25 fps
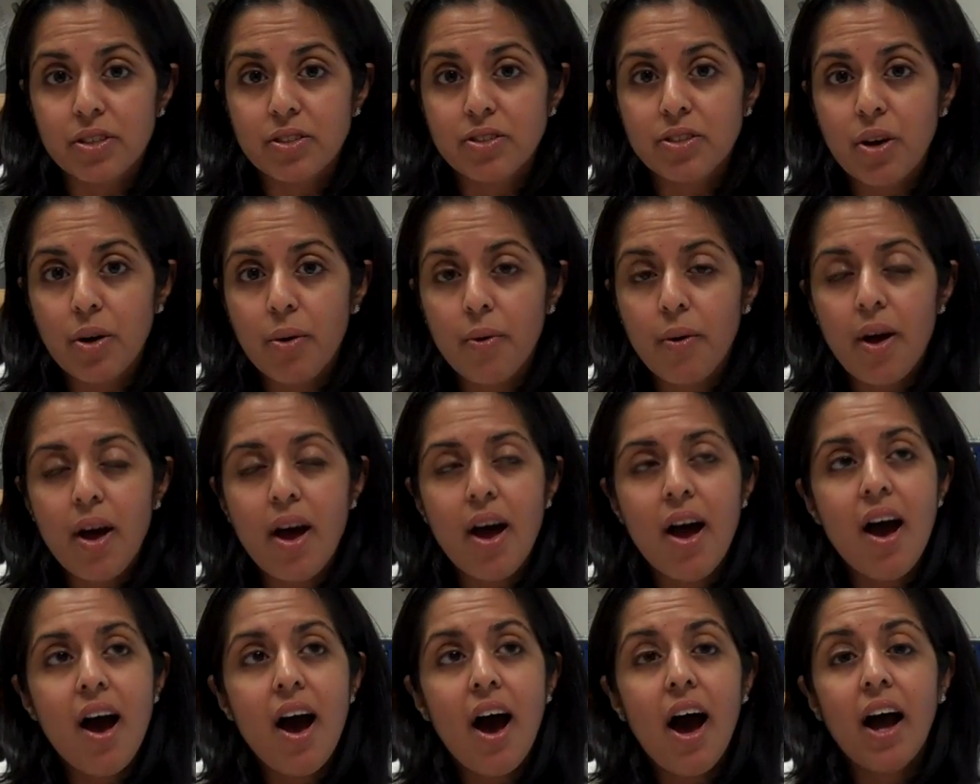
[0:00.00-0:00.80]
So
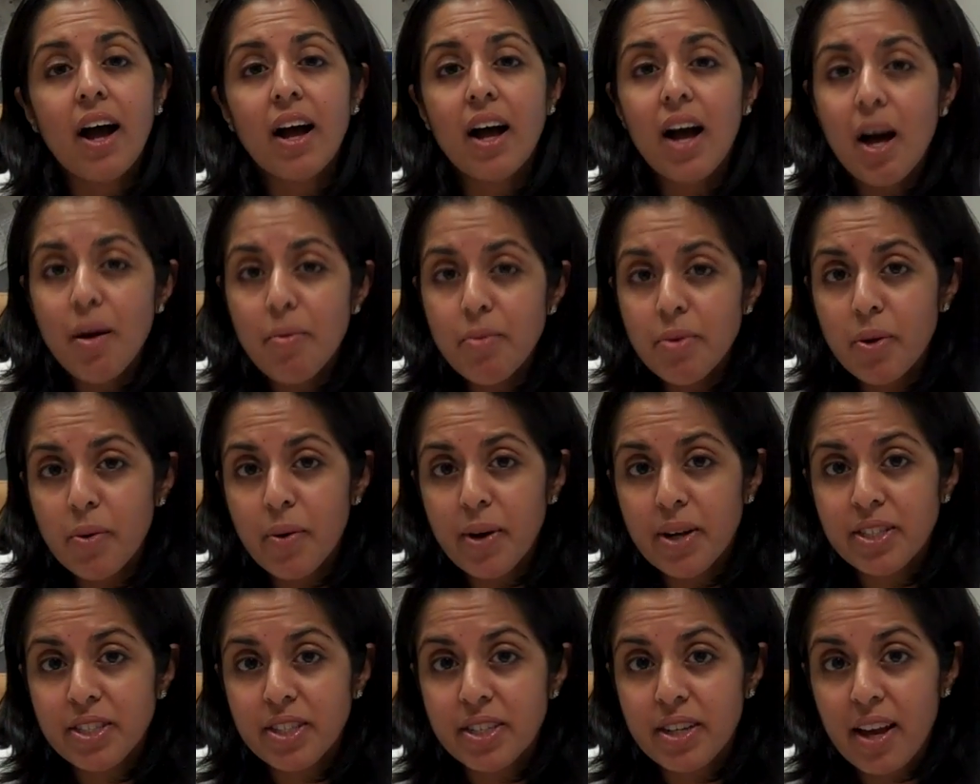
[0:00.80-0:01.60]
a common
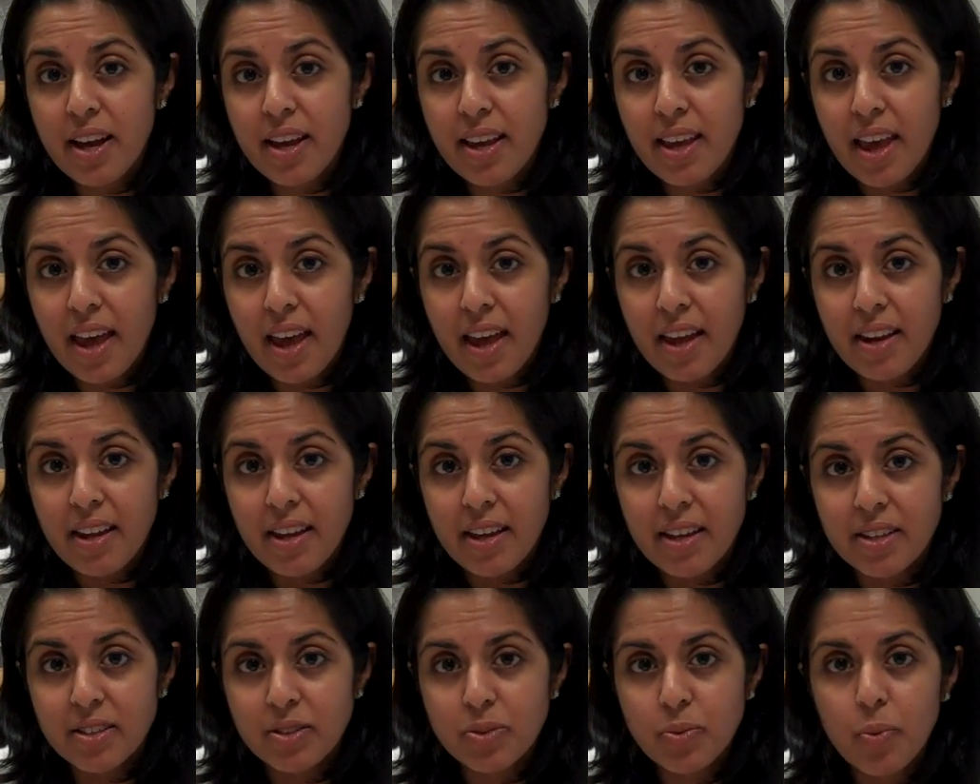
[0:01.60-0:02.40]
question I get
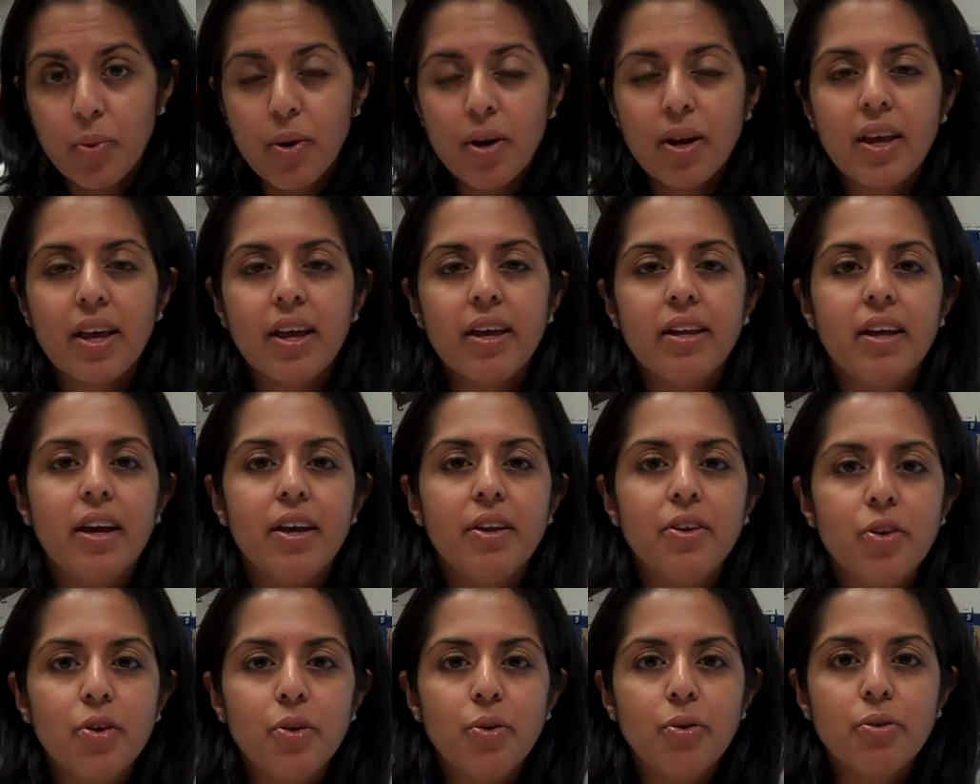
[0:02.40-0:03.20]
is, what can I
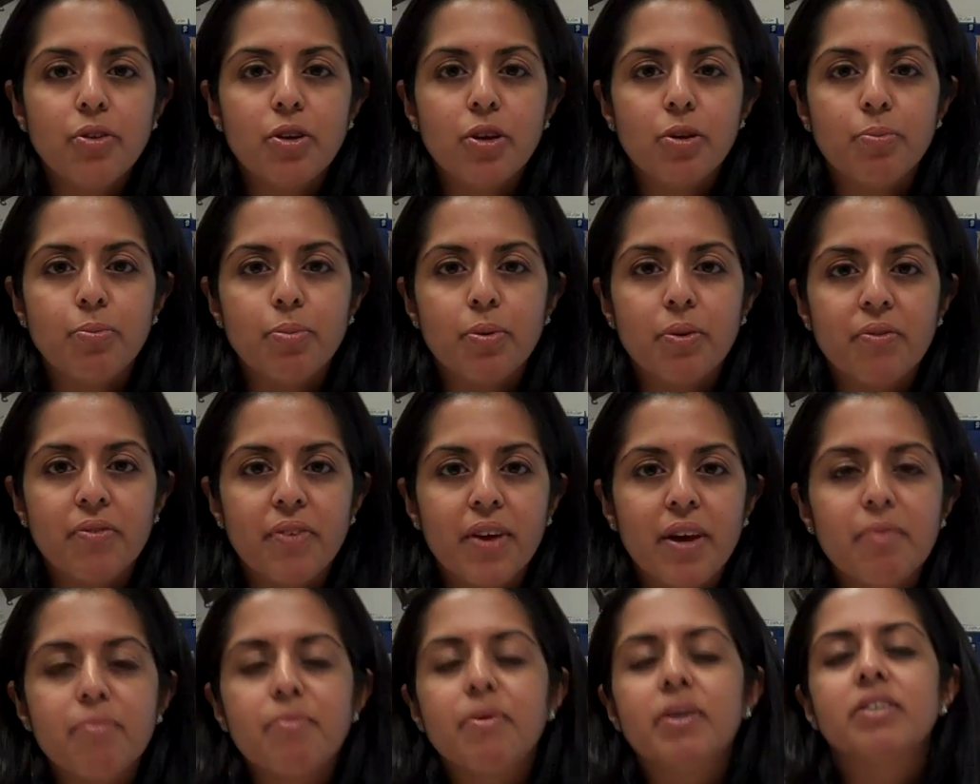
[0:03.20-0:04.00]
do to
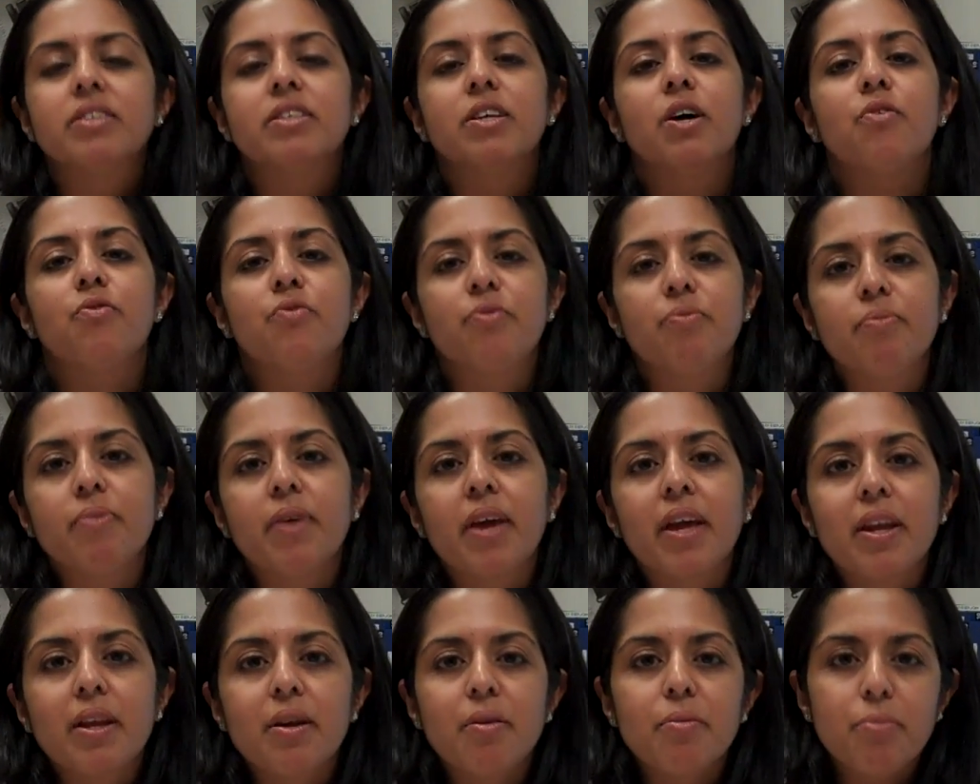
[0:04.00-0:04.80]
prevent myself from
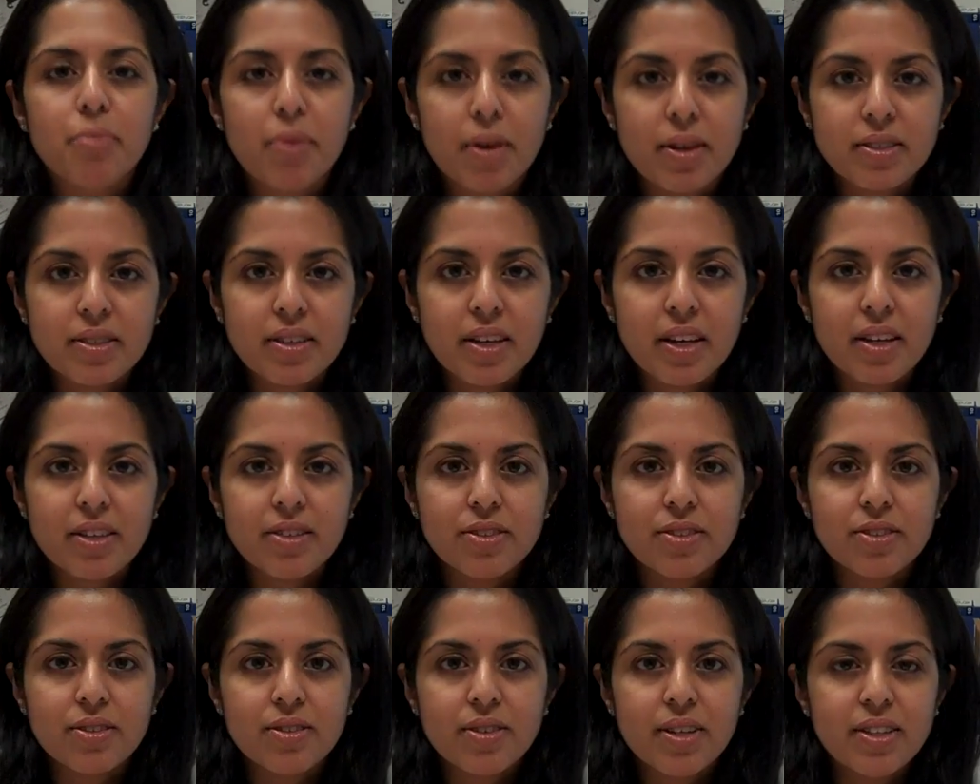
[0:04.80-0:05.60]
getting breast
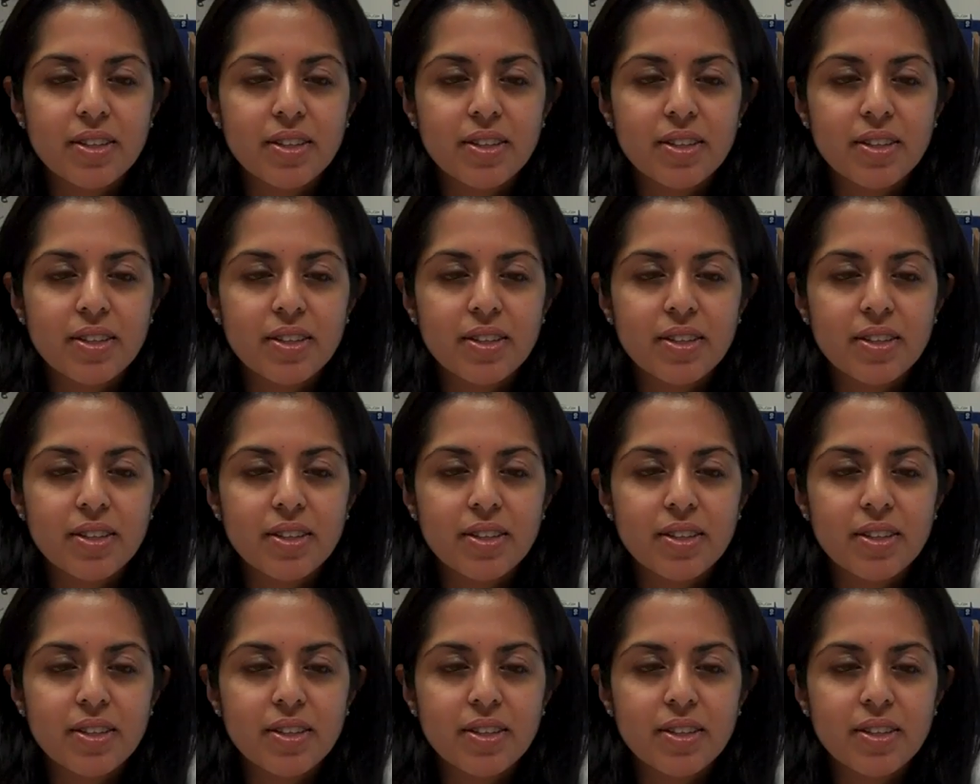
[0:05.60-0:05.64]
cancer?